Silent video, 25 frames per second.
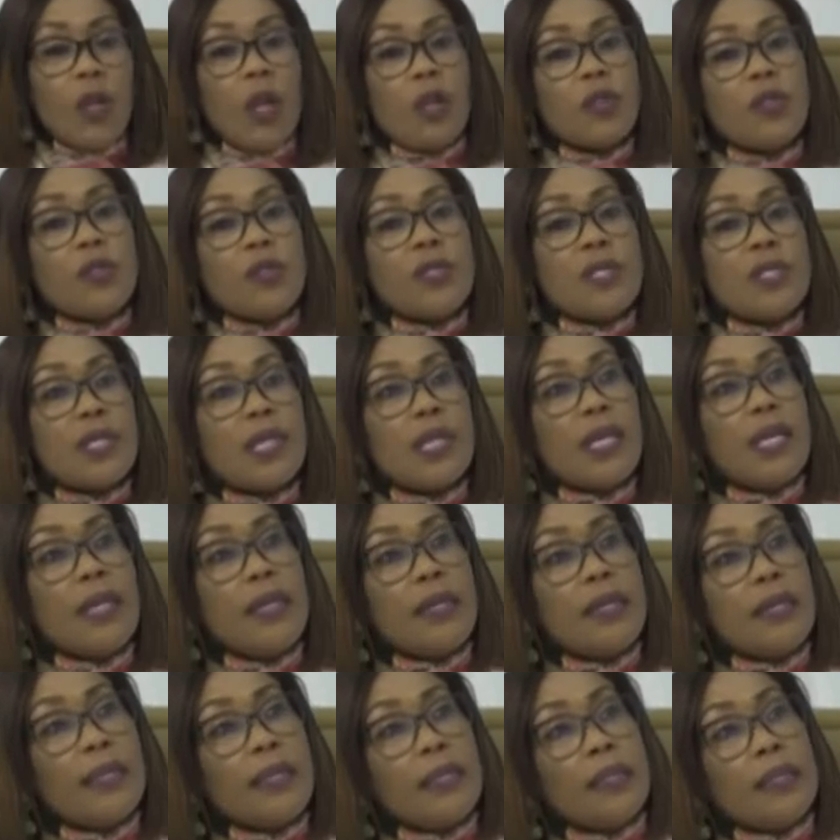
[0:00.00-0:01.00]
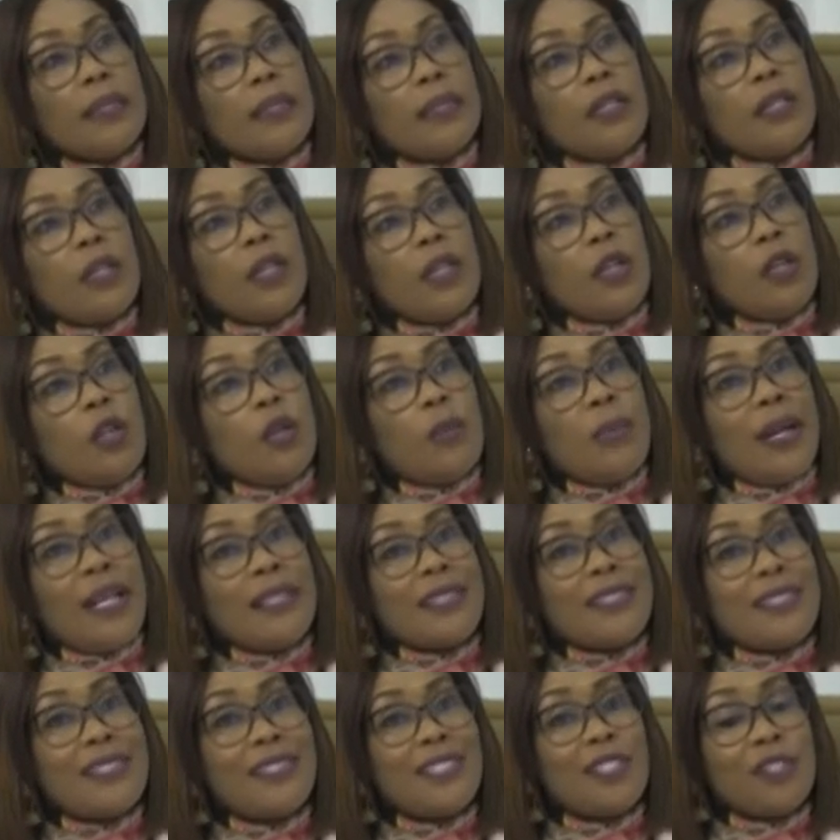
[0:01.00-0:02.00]
You see,
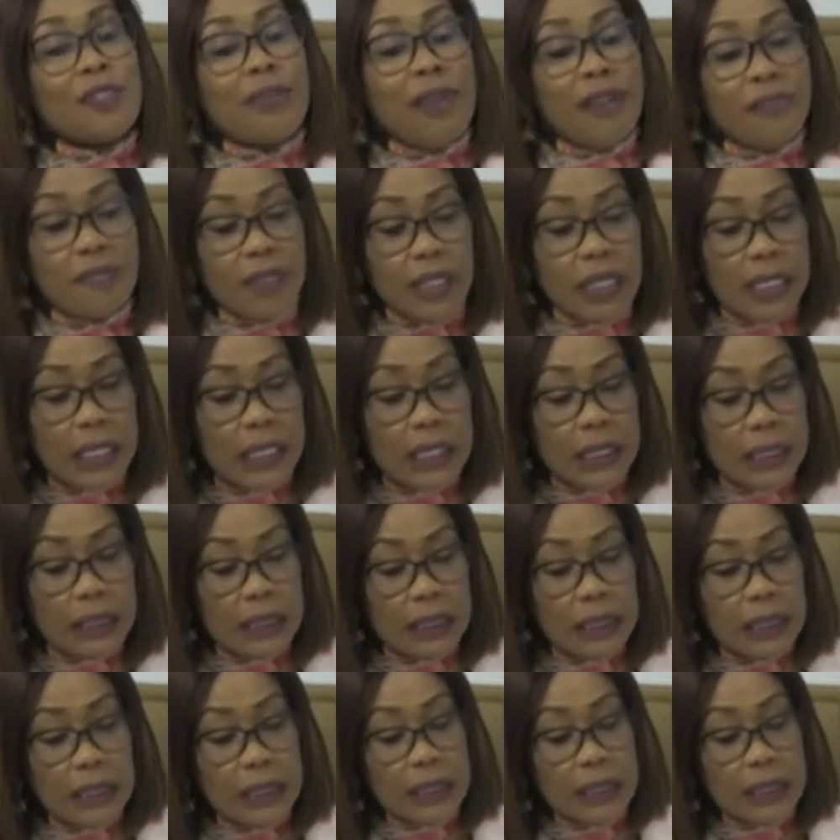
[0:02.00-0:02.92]
human trafficking